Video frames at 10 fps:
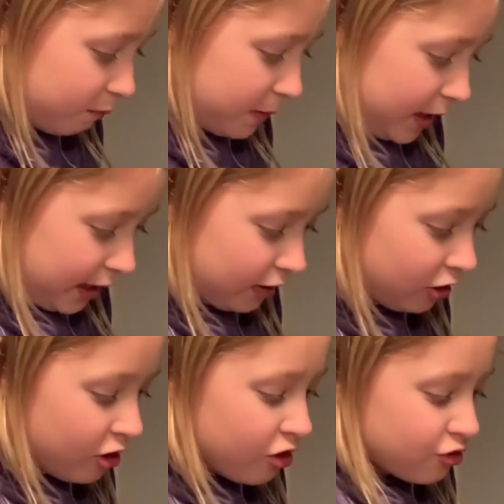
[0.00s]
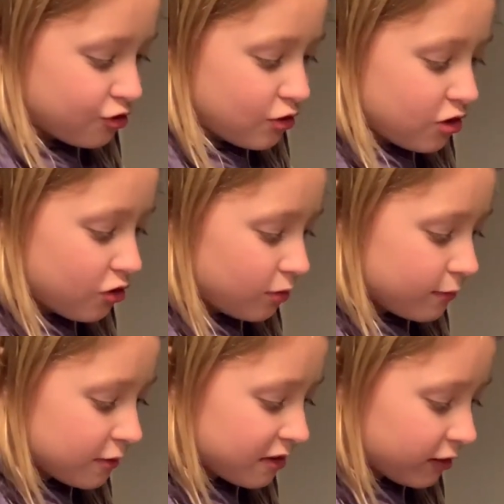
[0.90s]
pink, so it
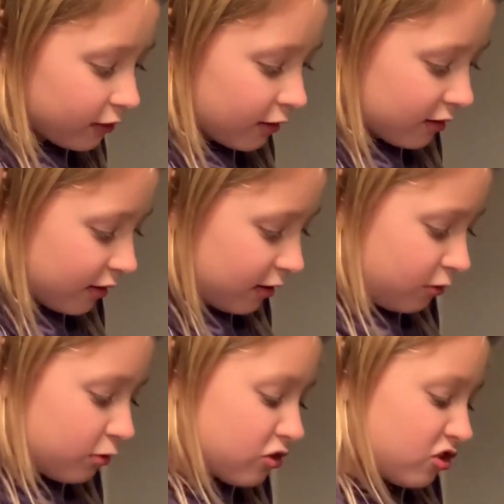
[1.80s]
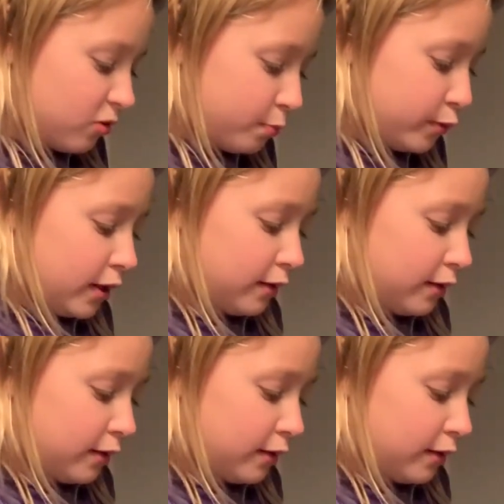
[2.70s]
almost looks like crystal pink.